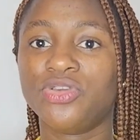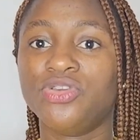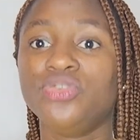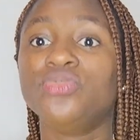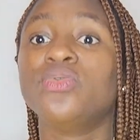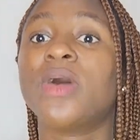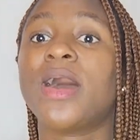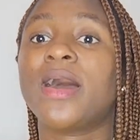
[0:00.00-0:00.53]

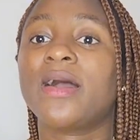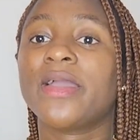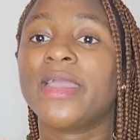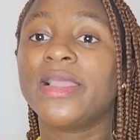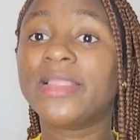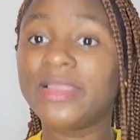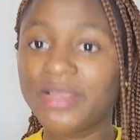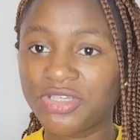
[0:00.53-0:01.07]
You are
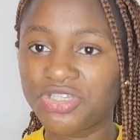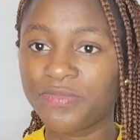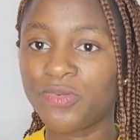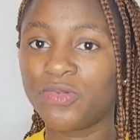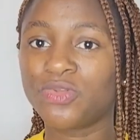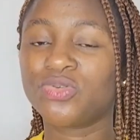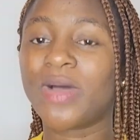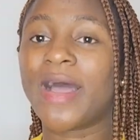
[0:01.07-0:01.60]

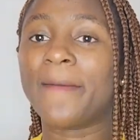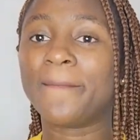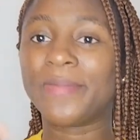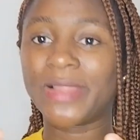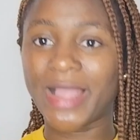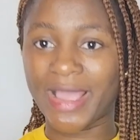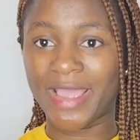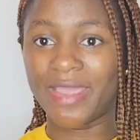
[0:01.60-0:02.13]
eligible to
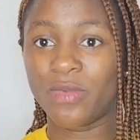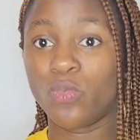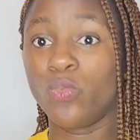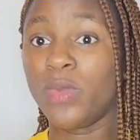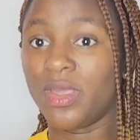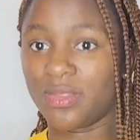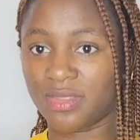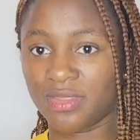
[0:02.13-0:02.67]
apply
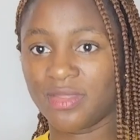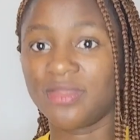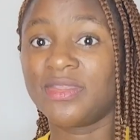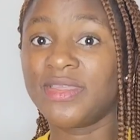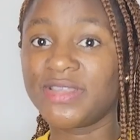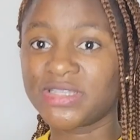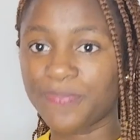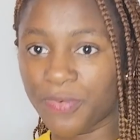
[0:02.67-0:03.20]
with
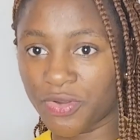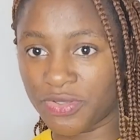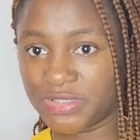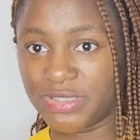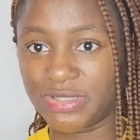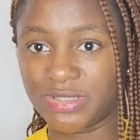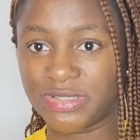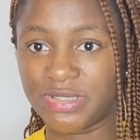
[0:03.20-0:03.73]
these
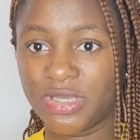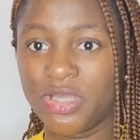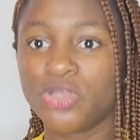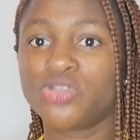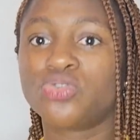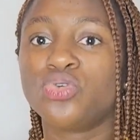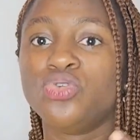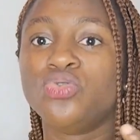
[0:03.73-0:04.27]
persons,
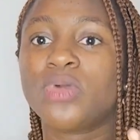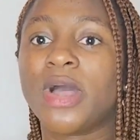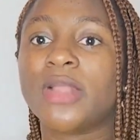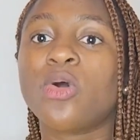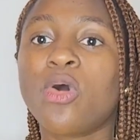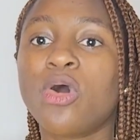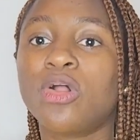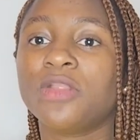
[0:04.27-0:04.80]
so you
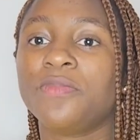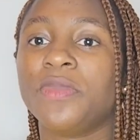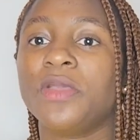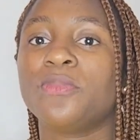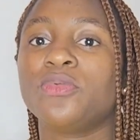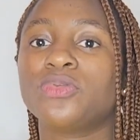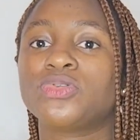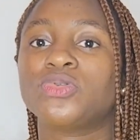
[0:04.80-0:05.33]
can all be
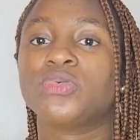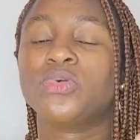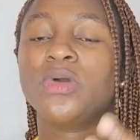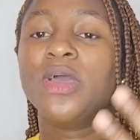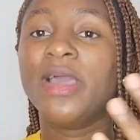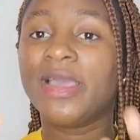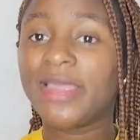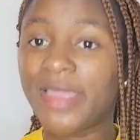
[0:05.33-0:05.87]
able to
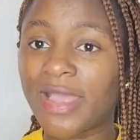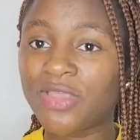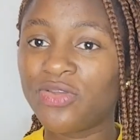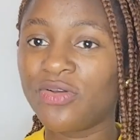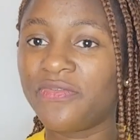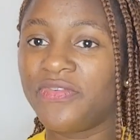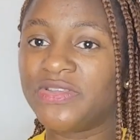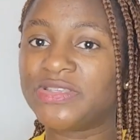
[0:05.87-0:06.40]
get
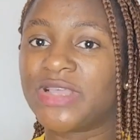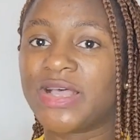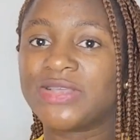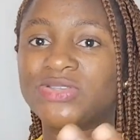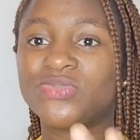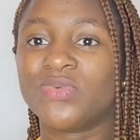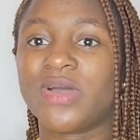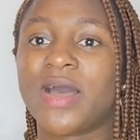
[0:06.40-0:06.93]
your
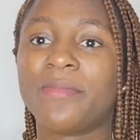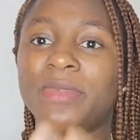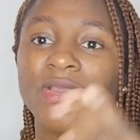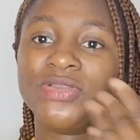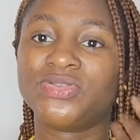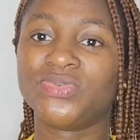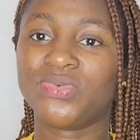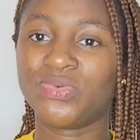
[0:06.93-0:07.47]
visas to come
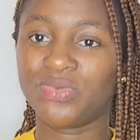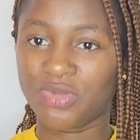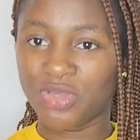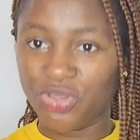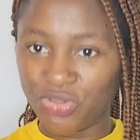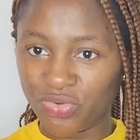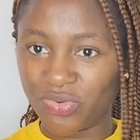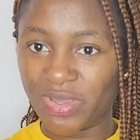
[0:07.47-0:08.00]
into
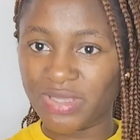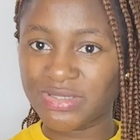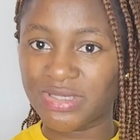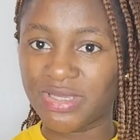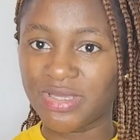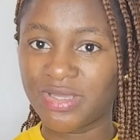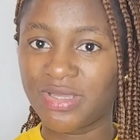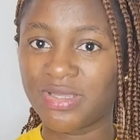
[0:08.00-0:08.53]

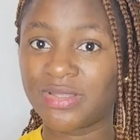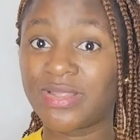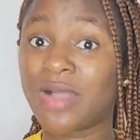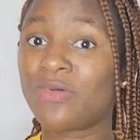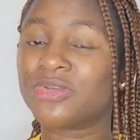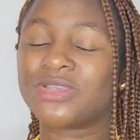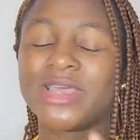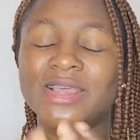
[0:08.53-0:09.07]
USA.
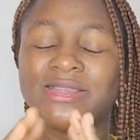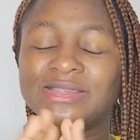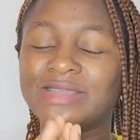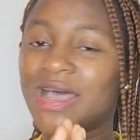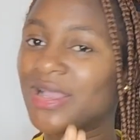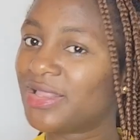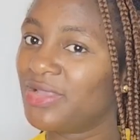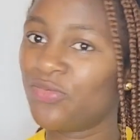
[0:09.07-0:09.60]
That was
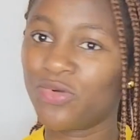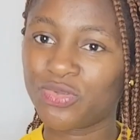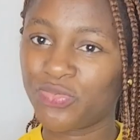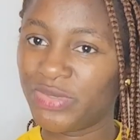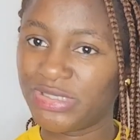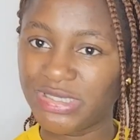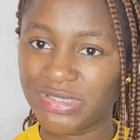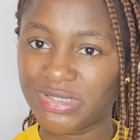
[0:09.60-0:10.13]
exactly what
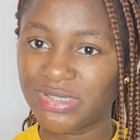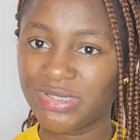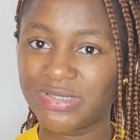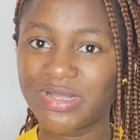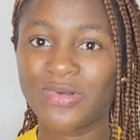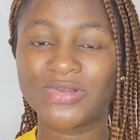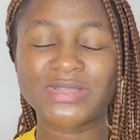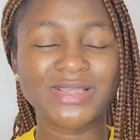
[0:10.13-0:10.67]
we did.
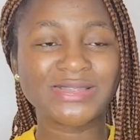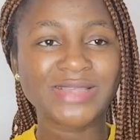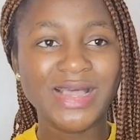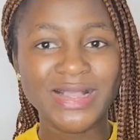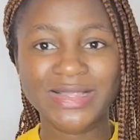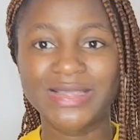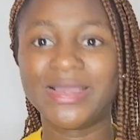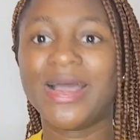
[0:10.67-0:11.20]
That was
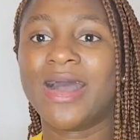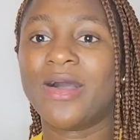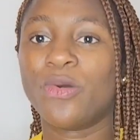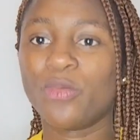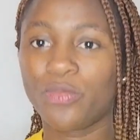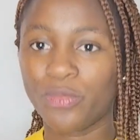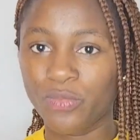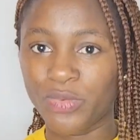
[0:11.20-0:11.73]
exactly
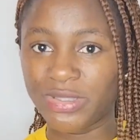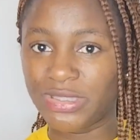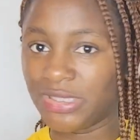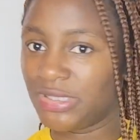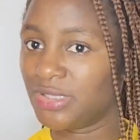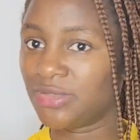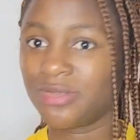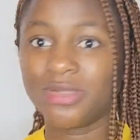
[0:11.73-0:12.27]
how we
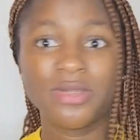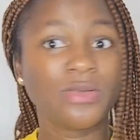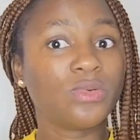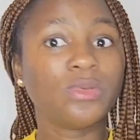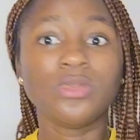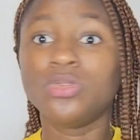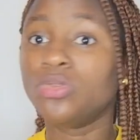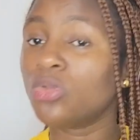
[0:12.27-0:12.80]
did it.
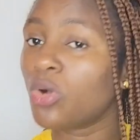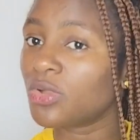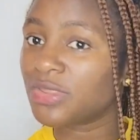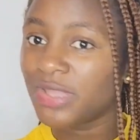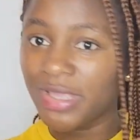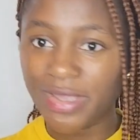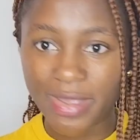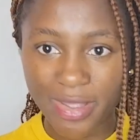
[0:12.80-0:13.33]

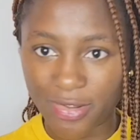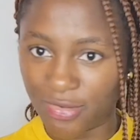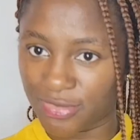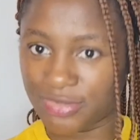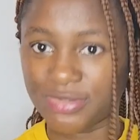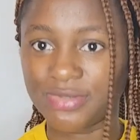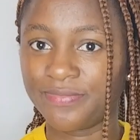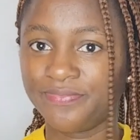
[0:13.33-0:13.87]
Nothing
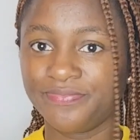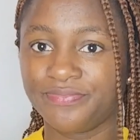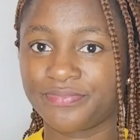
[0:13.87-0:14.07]
else.